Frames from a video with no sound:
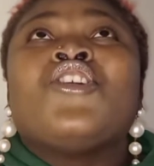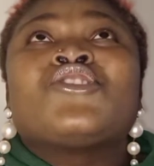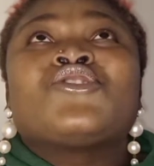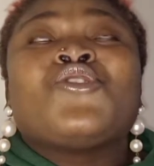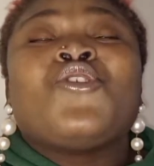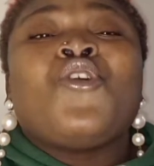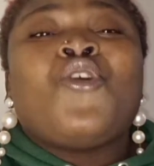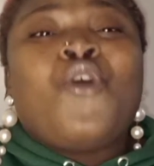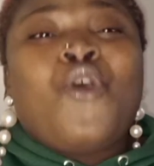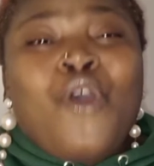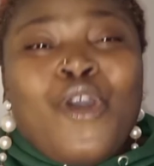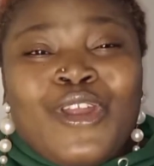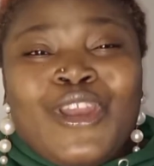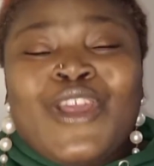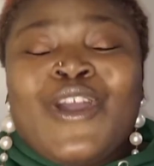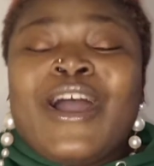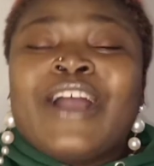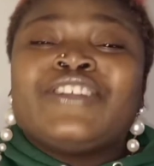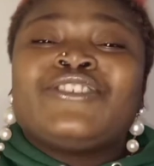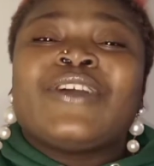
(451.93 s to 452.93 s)
So
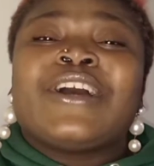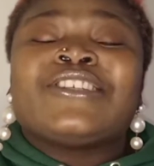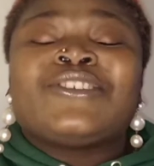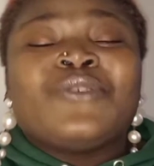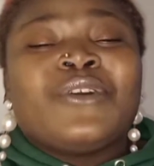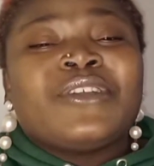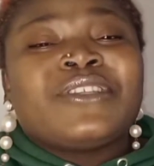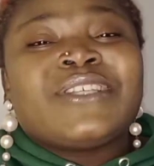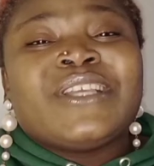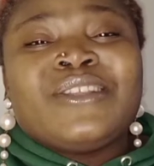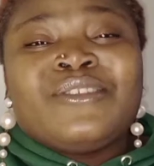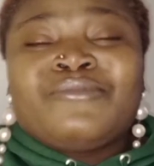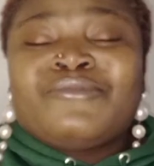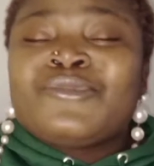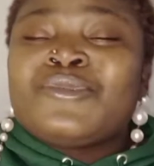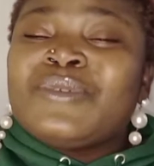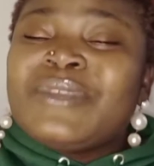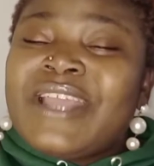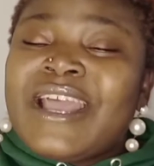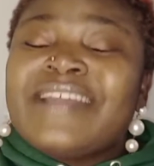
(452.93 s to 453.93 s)
Olio and Trash Nothing
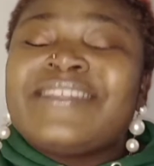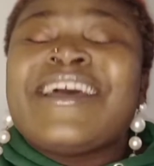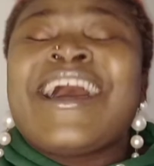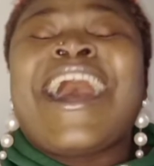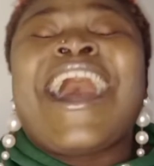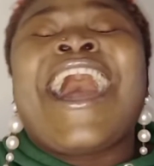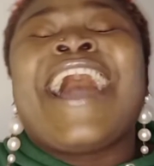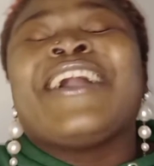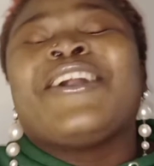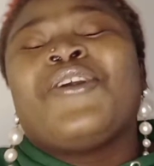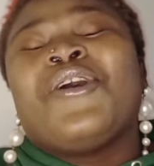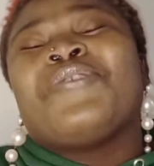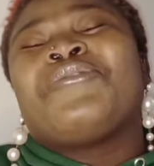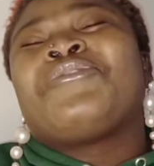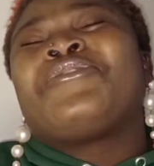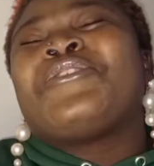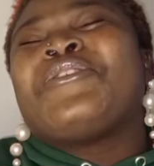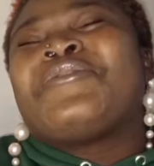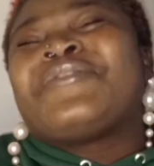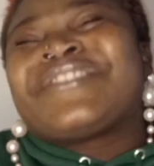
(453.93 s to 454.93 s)
together, I got
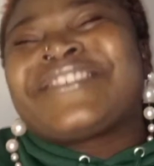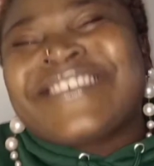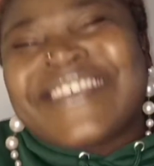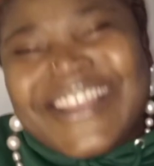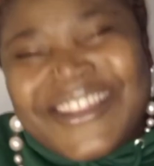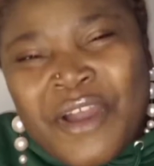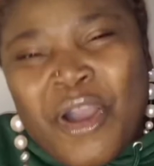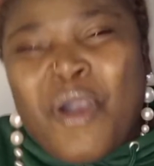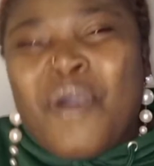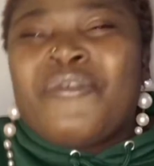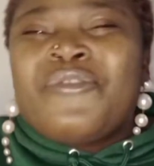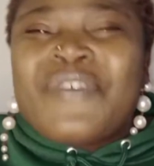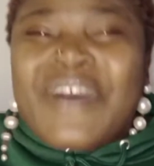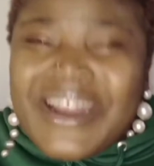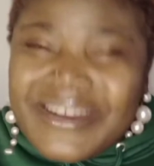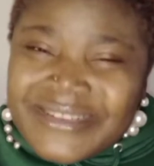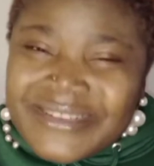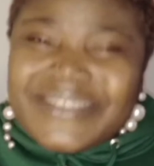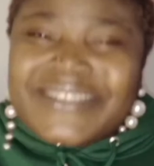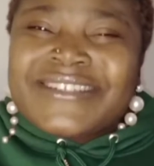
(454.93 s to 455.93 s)
15
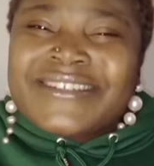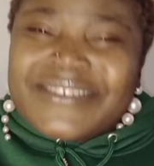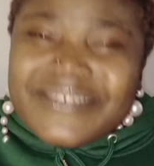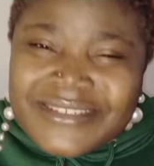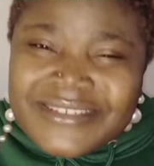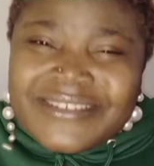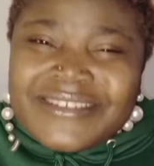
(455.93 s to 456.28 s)
offers.